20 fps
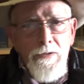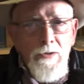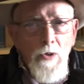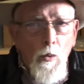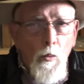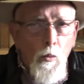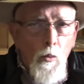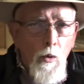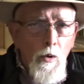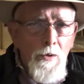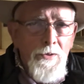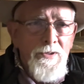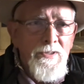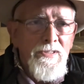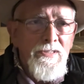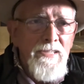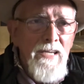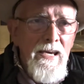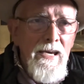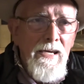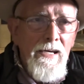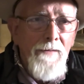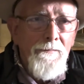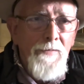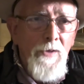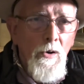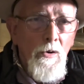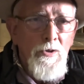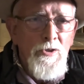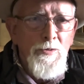it worth seeing if
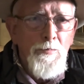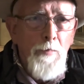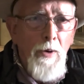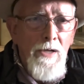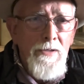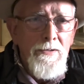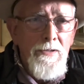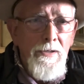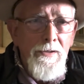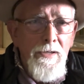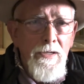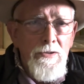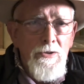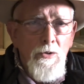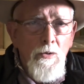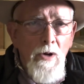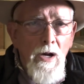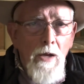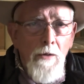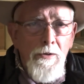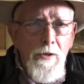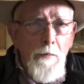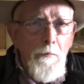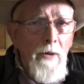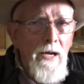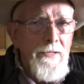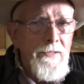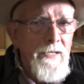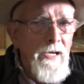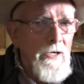there are spuds in this ground that my
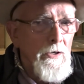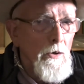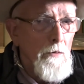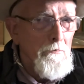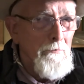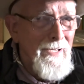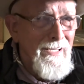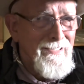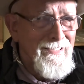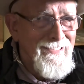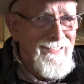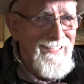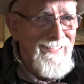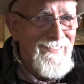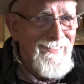digger missed?